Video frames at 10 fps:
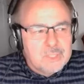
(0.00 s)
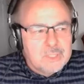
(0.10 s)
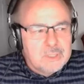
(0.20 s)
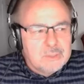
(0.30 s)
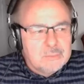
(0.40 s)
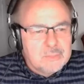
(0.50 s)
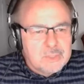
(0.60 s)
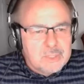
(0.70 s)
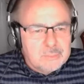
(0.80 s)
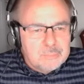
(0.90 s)
their
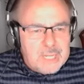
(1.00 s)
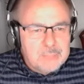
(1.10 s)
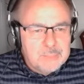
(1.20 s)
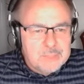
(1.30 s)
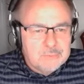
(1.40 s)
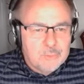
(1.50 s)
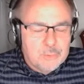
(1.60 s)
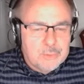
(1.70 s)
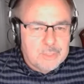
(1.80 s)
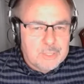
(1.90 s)
payment
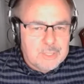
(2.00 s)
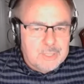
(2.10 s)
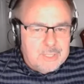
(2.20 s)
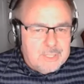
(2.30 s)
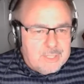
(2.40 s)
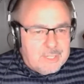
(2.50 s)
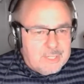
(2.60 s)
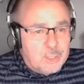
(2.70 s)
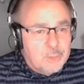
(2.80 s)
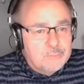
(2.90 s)
for a
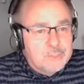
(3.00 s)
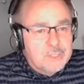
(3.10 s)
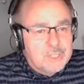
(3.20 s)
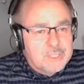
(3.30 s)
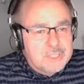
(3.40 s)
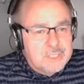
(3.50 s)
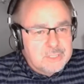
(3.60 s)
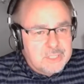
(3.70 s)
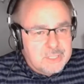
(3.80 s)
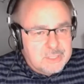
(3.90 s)

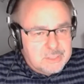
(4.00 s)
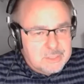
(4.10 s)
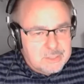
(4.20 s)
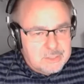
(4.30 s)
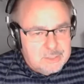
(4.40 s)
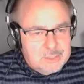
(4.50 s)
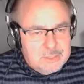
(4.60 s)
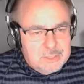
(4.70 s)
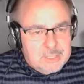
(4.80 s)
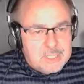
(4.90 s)
COVID-19 test
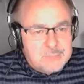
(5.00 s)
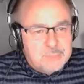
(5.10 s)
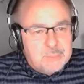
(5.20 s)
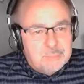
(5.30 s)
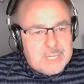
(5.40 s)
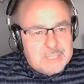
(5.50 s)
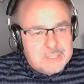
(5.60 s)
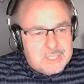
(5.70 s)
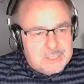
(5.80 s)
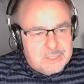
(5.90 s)
has been
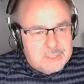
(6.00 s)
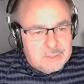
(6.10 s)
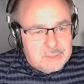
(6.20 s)
backdated.